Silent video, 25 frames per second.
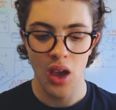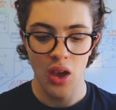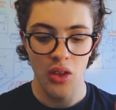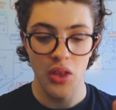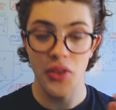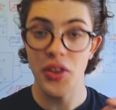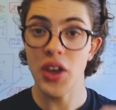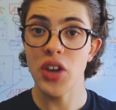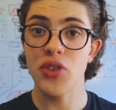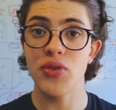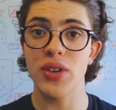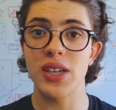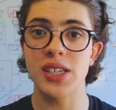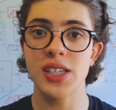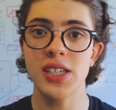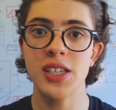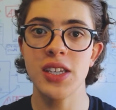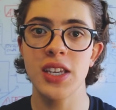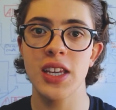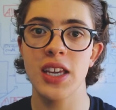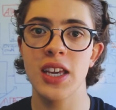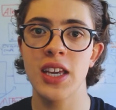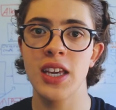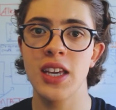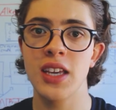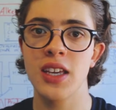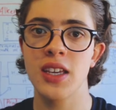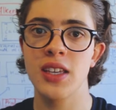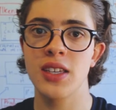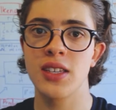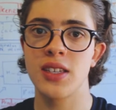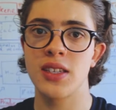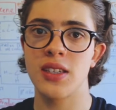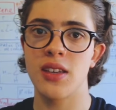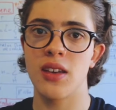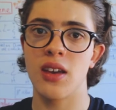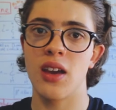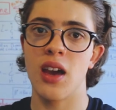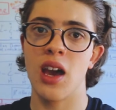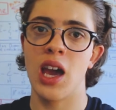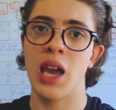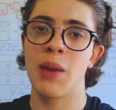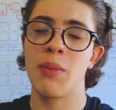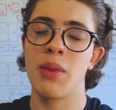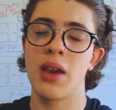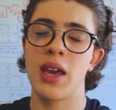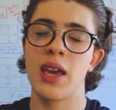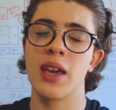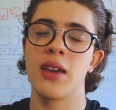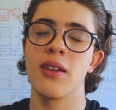The third reason is
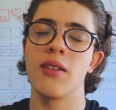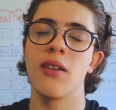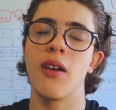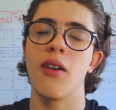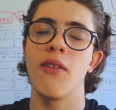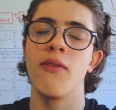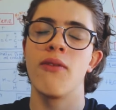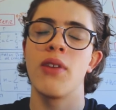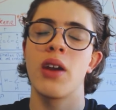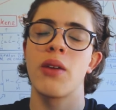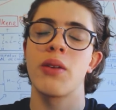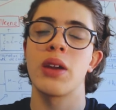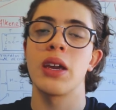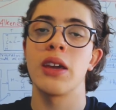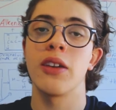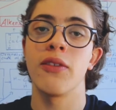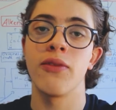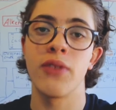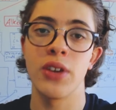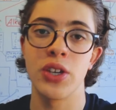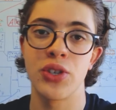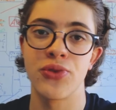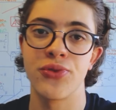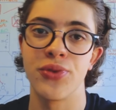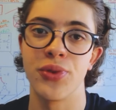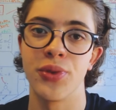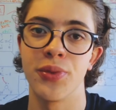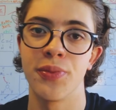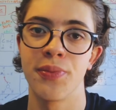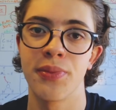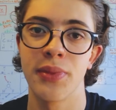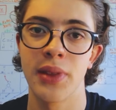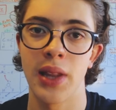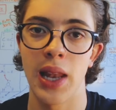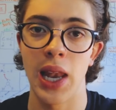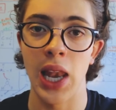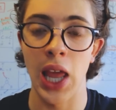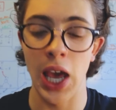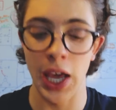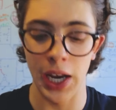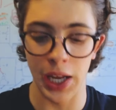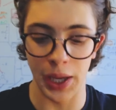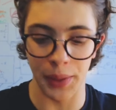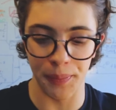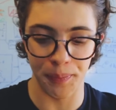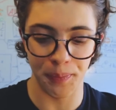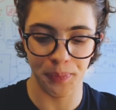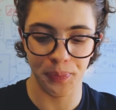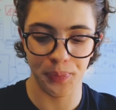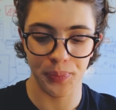I'm a very visual learner,
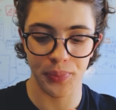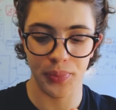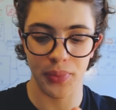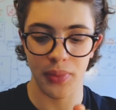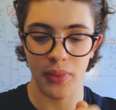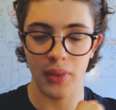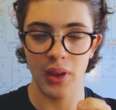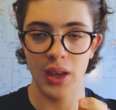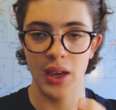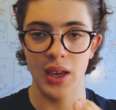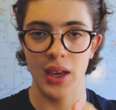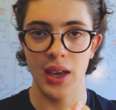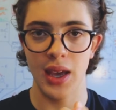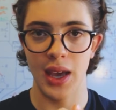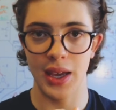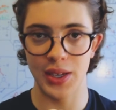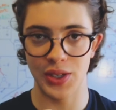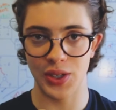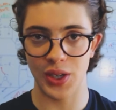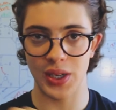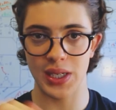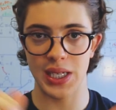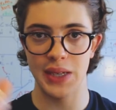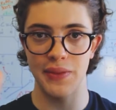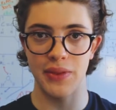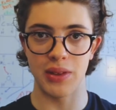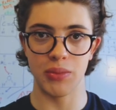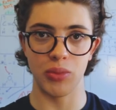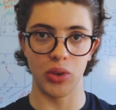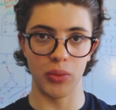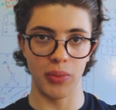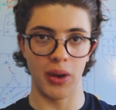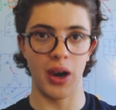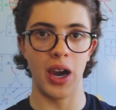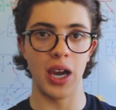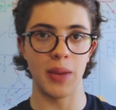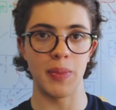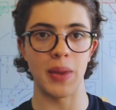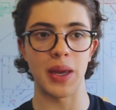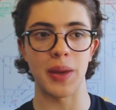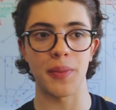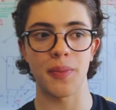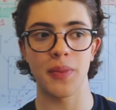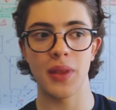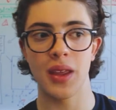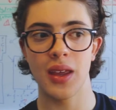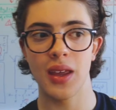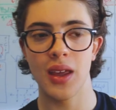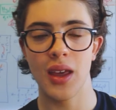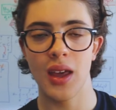as you can see from the wall behind me.
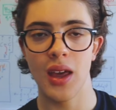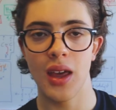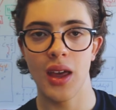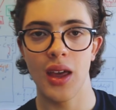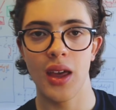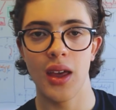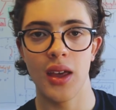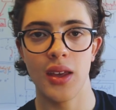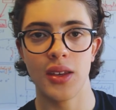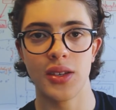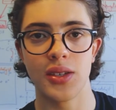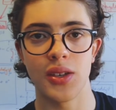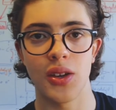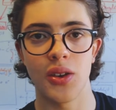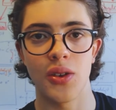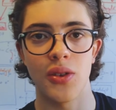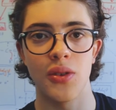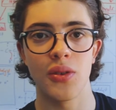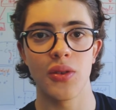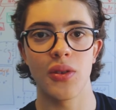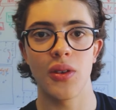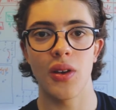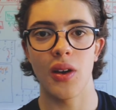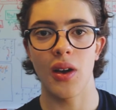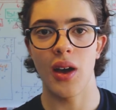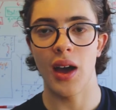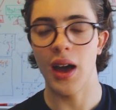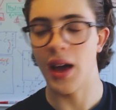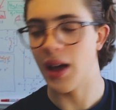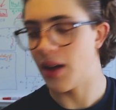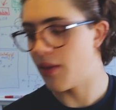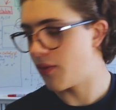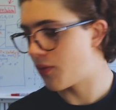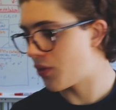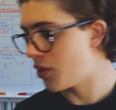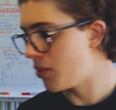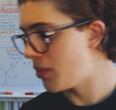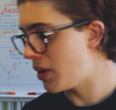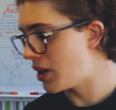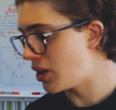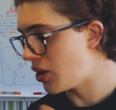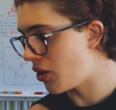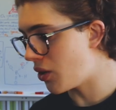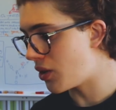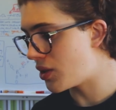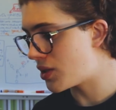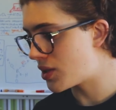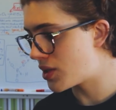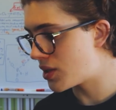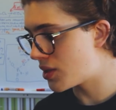So from my
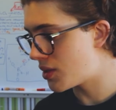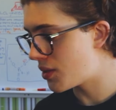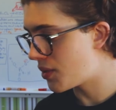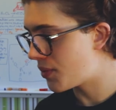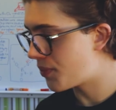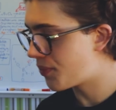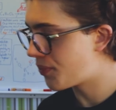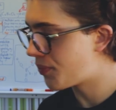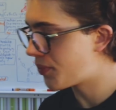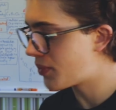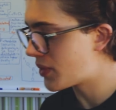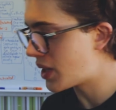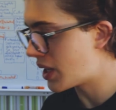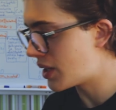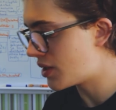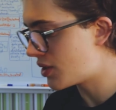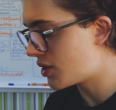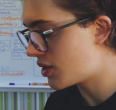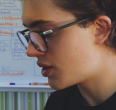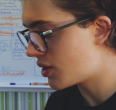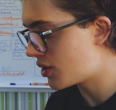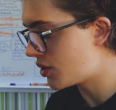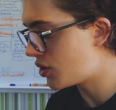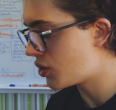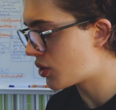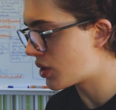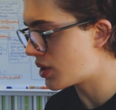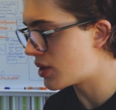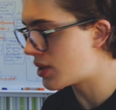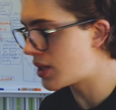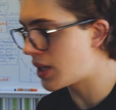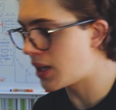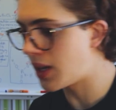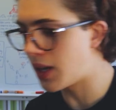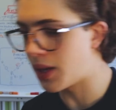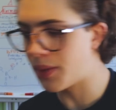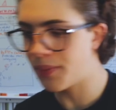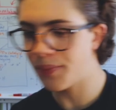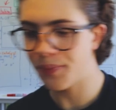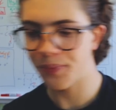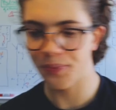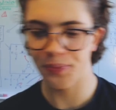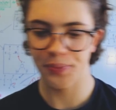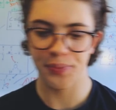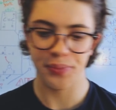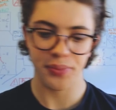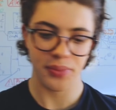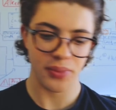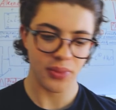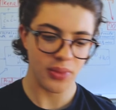notes, as you can see here,
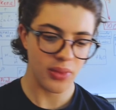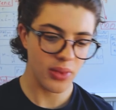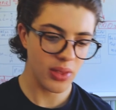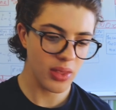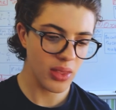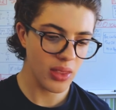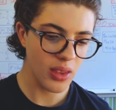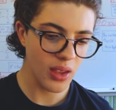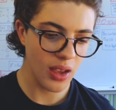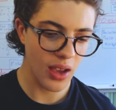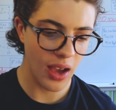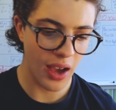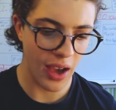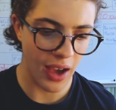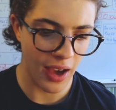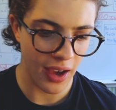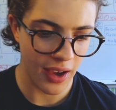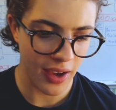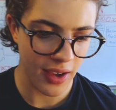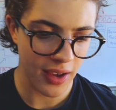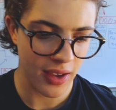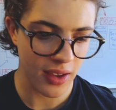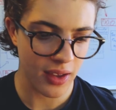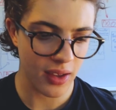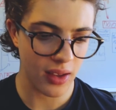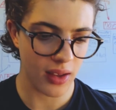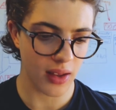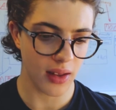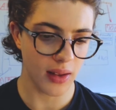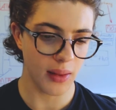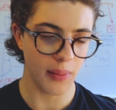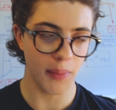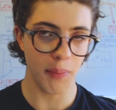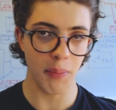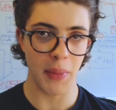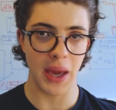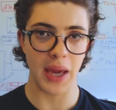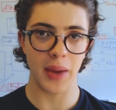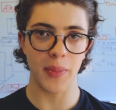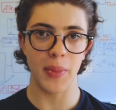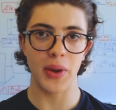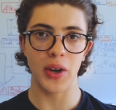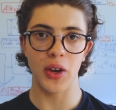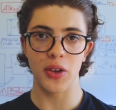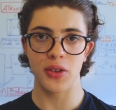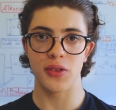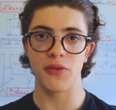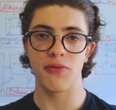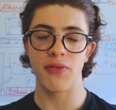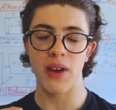I make my
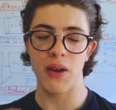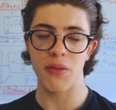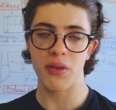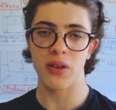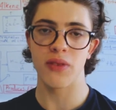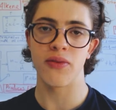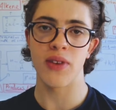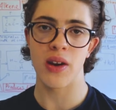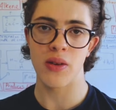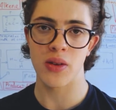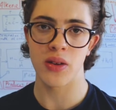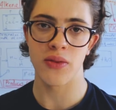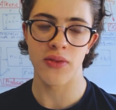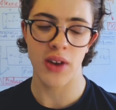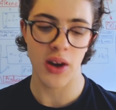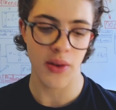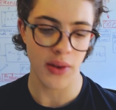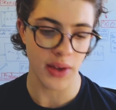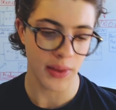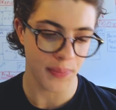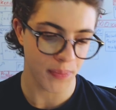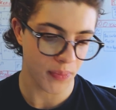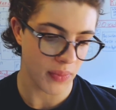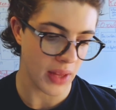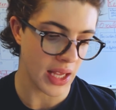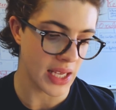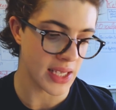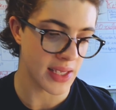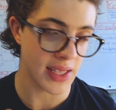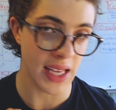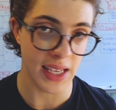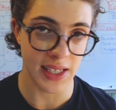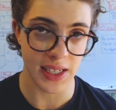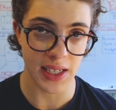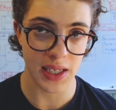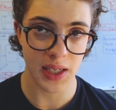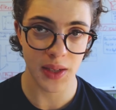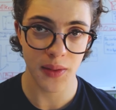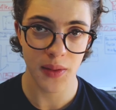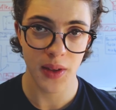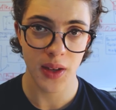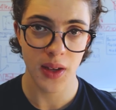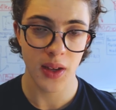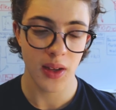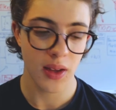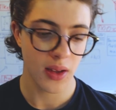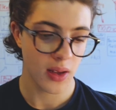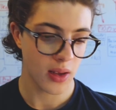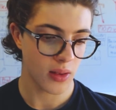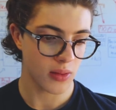notes very, very, very aesthetic.
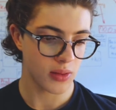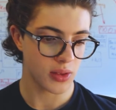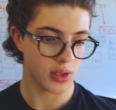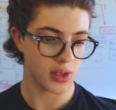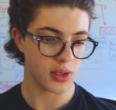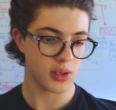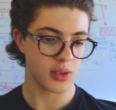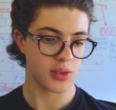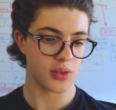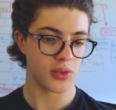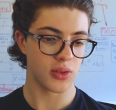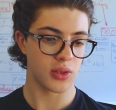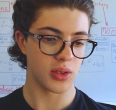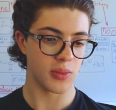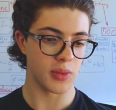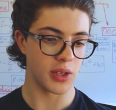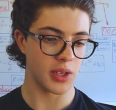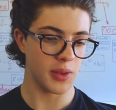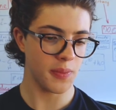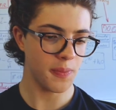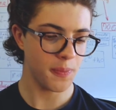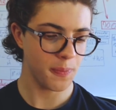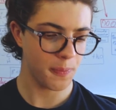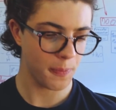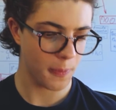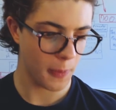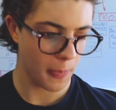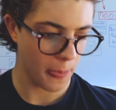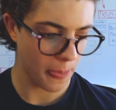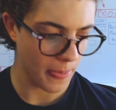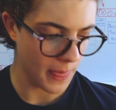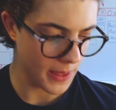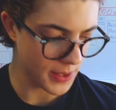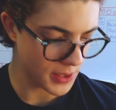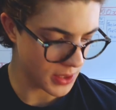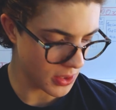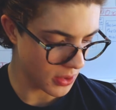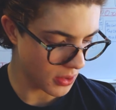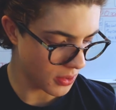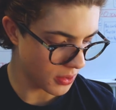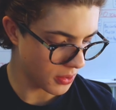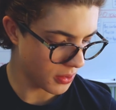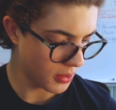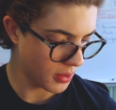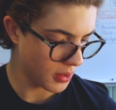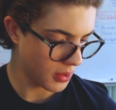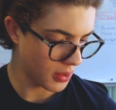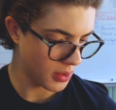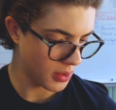I'll just do some of him. So